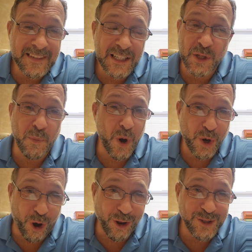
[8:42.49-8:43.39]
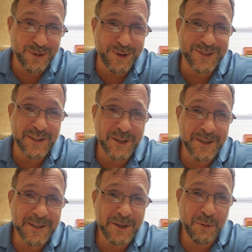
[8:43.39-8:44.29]
It's not what college you go to
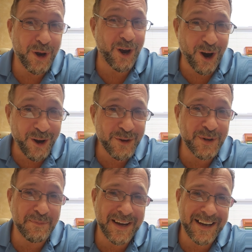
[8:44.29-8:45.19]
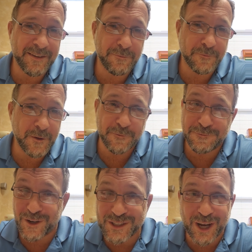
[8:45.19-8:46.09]
what car you're going to buy, the
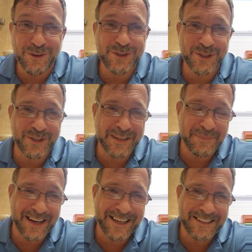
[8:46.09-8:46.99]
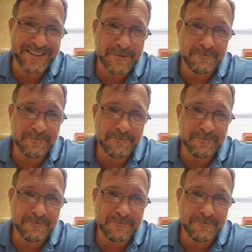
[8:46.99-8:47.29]
first house you're going to buy,